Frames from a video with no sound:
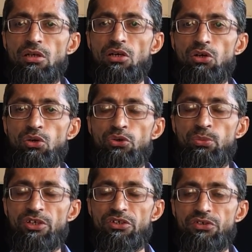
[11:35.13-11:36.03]
low
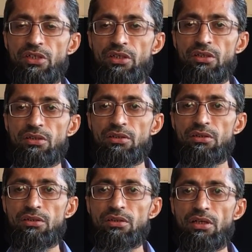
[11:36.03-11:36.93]

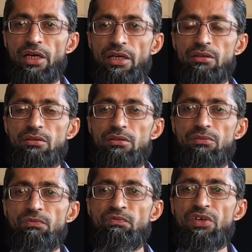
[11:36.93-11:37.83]
humidity, and
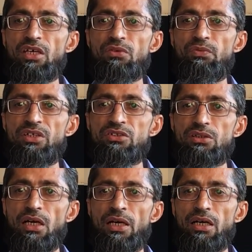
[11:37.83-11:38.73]
weak winds
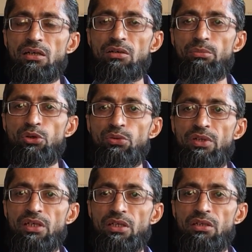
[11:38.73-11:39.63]
are
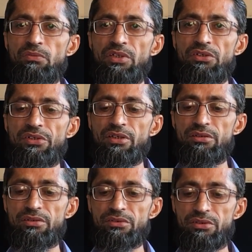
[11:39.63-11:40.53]
blowing in
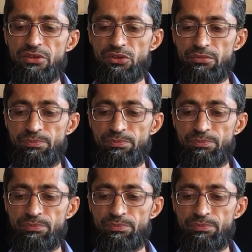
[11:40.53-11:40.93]
winter season.